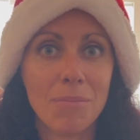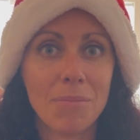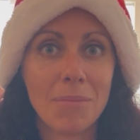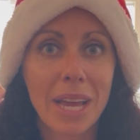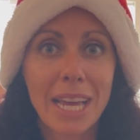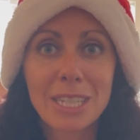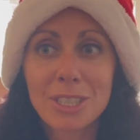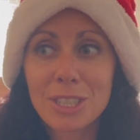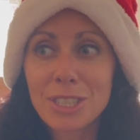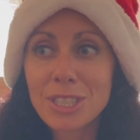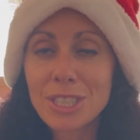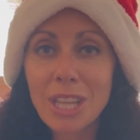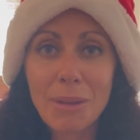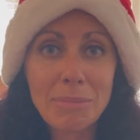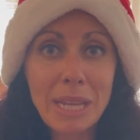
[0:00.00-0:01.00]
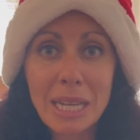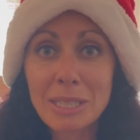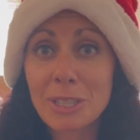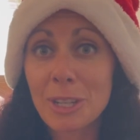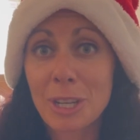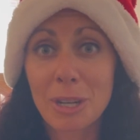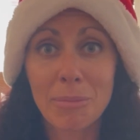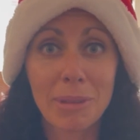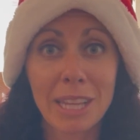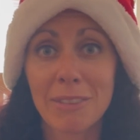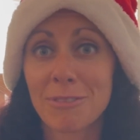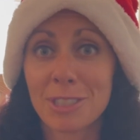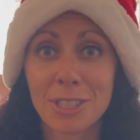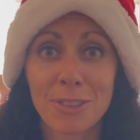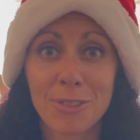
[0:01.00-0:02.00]
it just, sometimes they're going to play
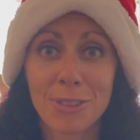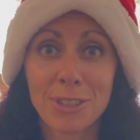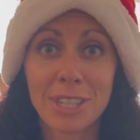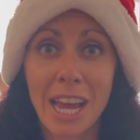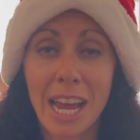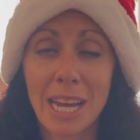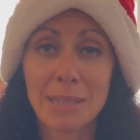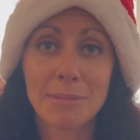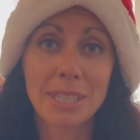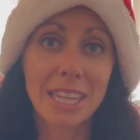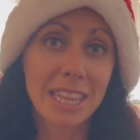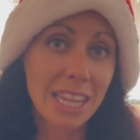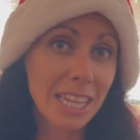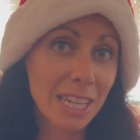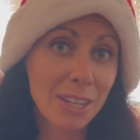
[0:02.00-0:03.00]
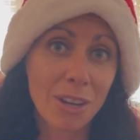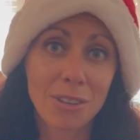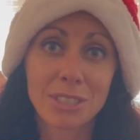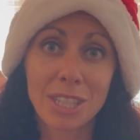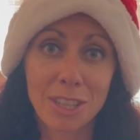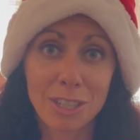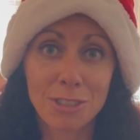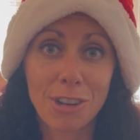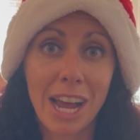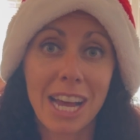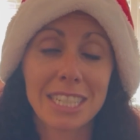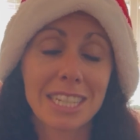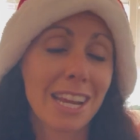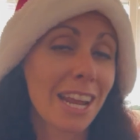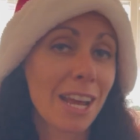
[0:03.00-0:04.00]
just a few times and then it goes in the
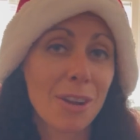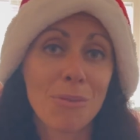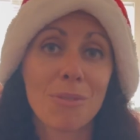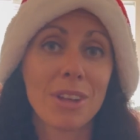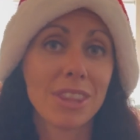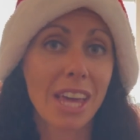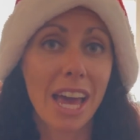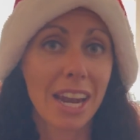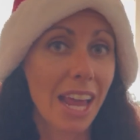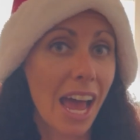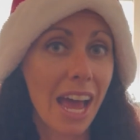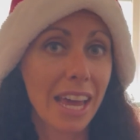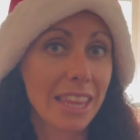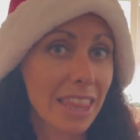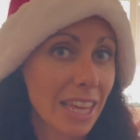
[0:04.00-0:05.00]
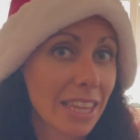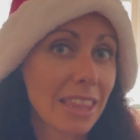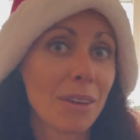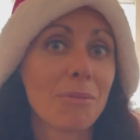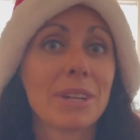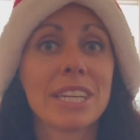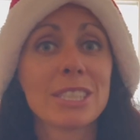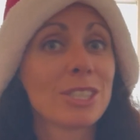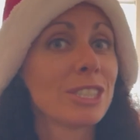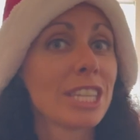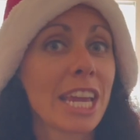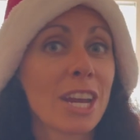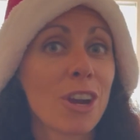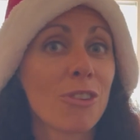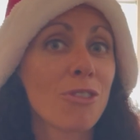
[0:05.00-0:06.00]
trash, and I don't want that. I think that we need to
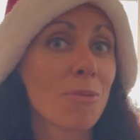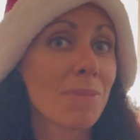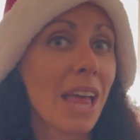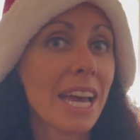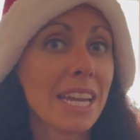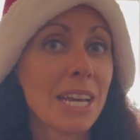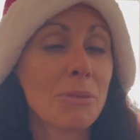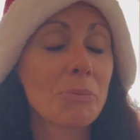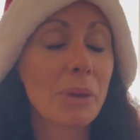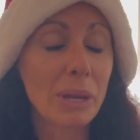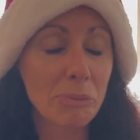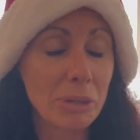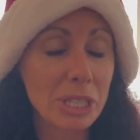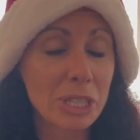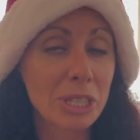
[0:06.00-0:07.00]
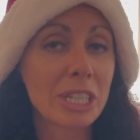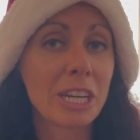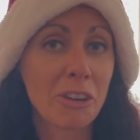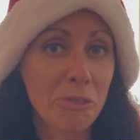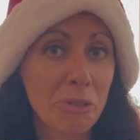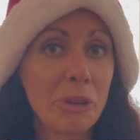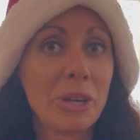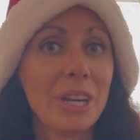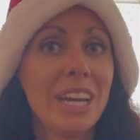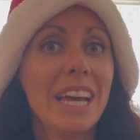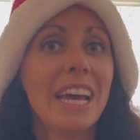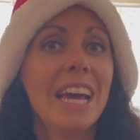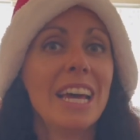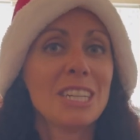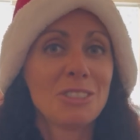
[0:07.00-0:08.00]
take care of our planet, and we do enough
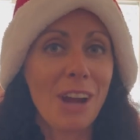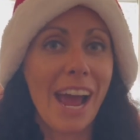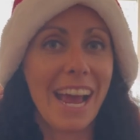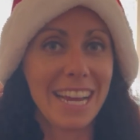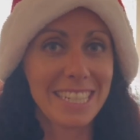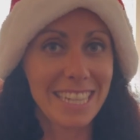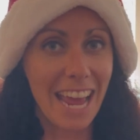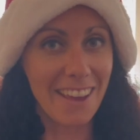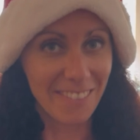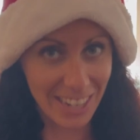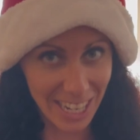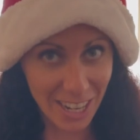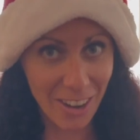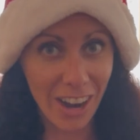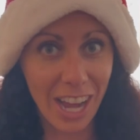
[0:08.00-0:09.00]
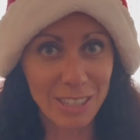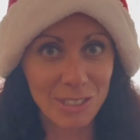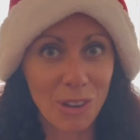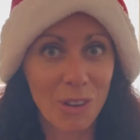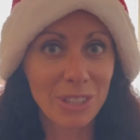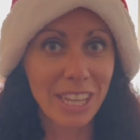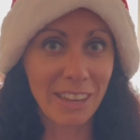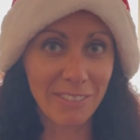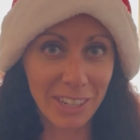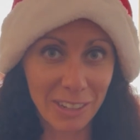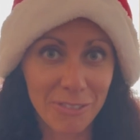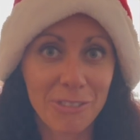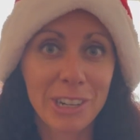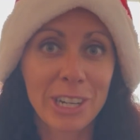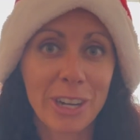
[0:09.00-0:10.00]
trash even in our household, even
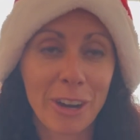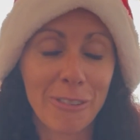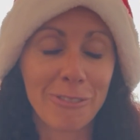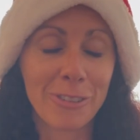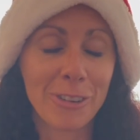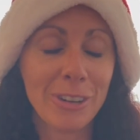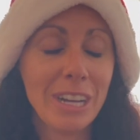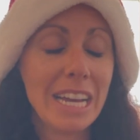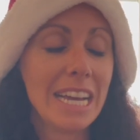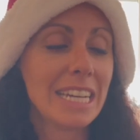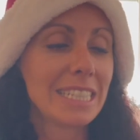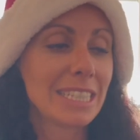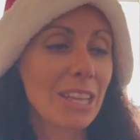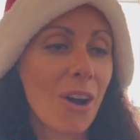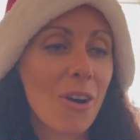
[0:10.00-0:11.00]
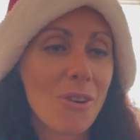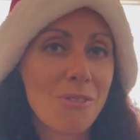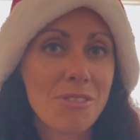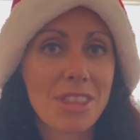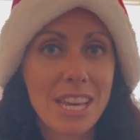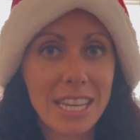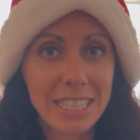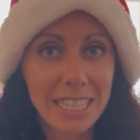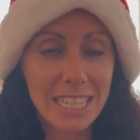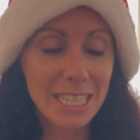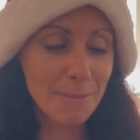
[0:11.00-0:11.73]
if we're careful. So this is